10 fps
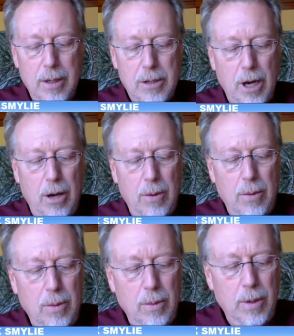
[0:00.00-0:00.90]

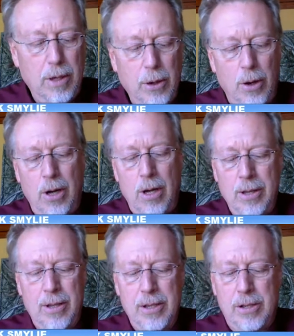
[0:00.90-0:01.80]
So with
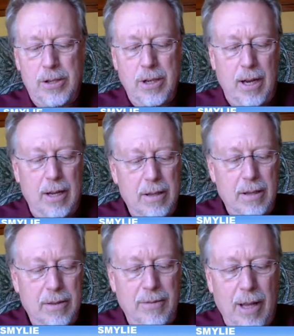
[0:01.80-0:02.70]
all this,
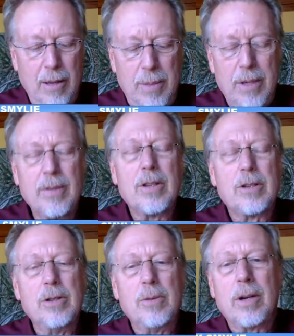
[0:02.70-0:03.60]
the development of
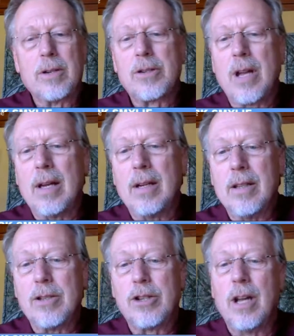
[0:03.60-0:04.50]
this new
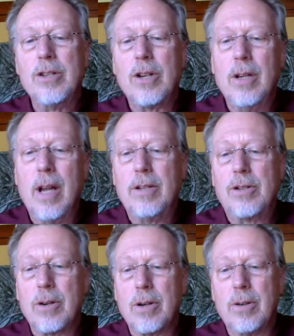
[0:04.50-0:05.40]
understanding, the changing
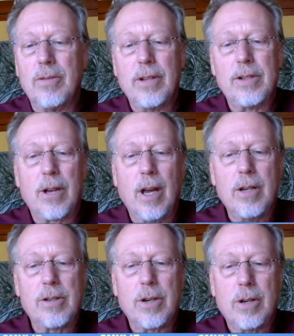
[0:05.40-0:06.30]
nature of
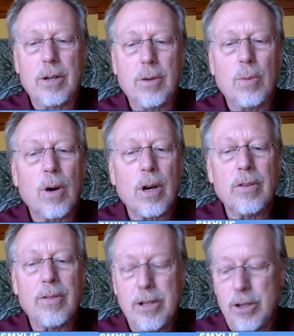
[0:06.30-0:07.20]
education and the
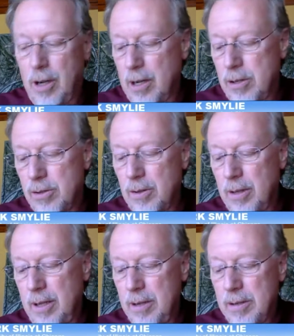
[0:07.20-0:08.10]
work of
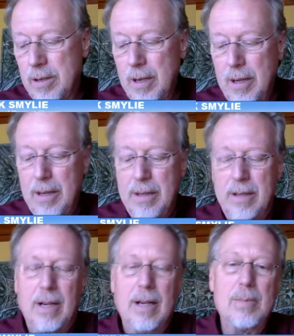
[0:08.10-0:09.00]
educational leaders,
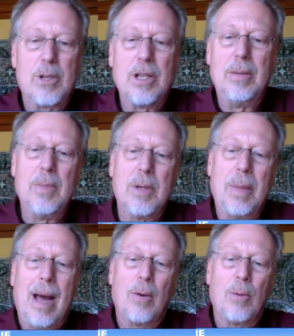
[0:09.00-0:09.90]
the time seemed
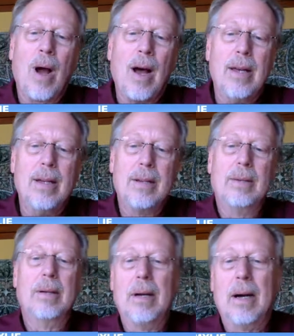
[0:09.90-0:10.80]
about right
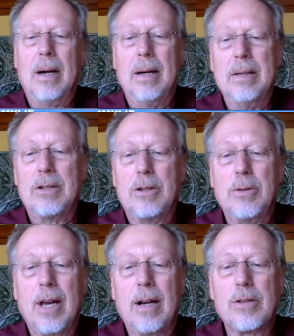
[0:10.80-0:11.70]
in
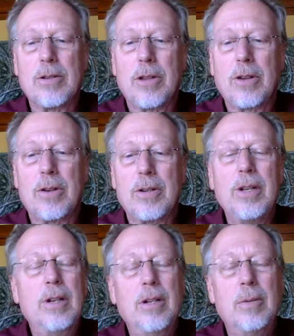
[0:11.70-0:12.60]

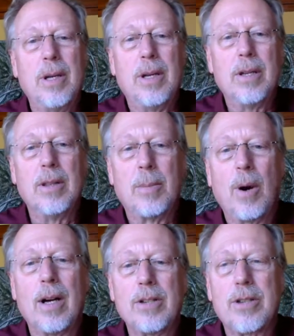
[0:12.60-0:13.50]
2013 to begin the
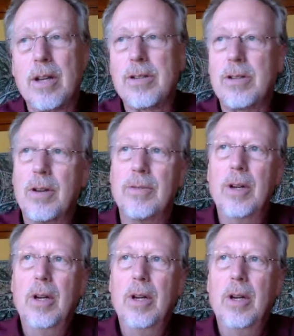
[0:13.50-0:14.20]
process of